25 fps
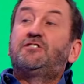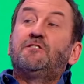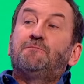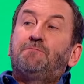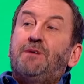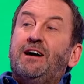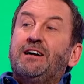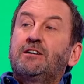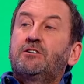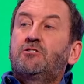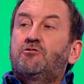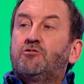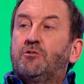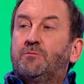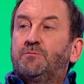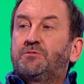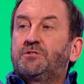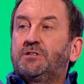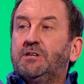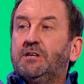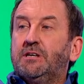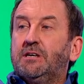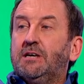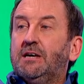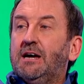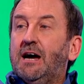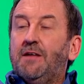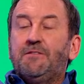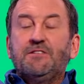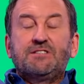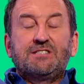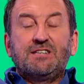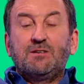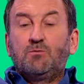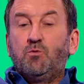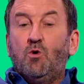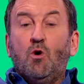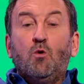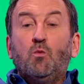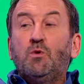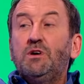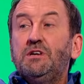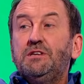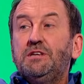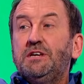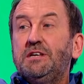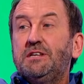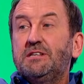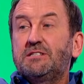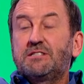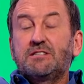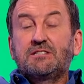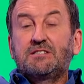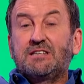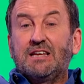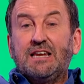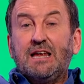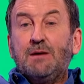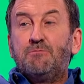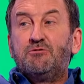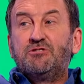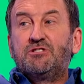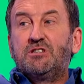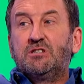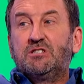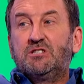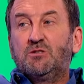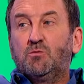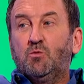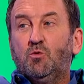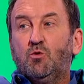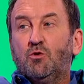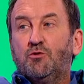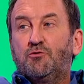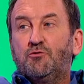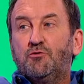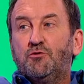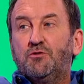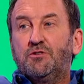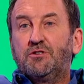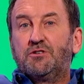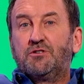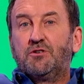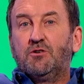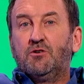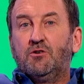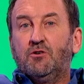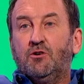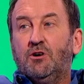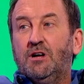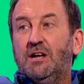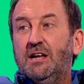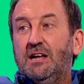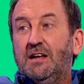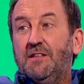of bankruptcy and they said, what we need is a celebrity to walk through the door.